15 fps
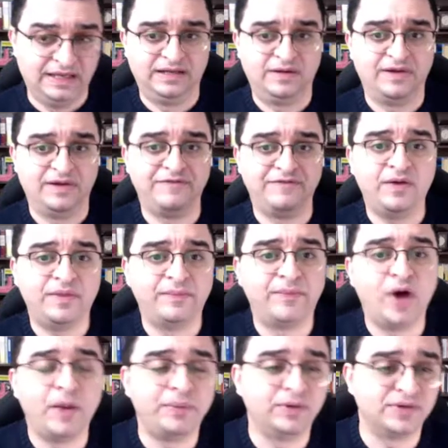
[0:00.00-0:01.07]
you know, have found that
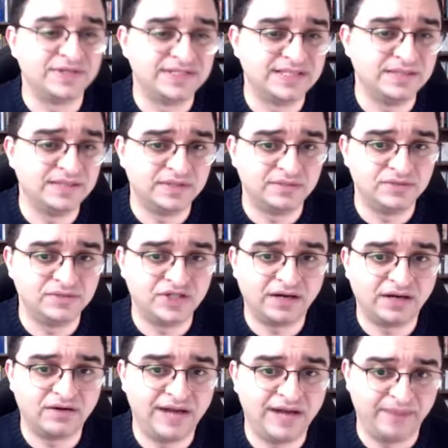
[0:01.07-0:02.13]
popular symptom
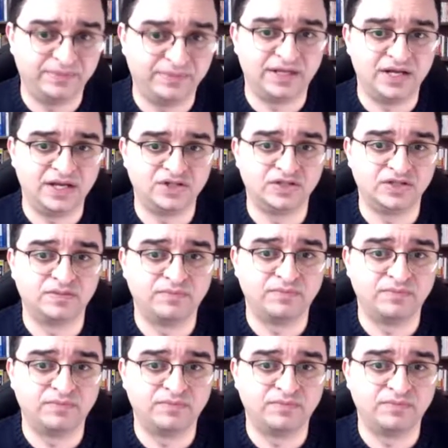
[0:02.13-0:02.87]
checker applications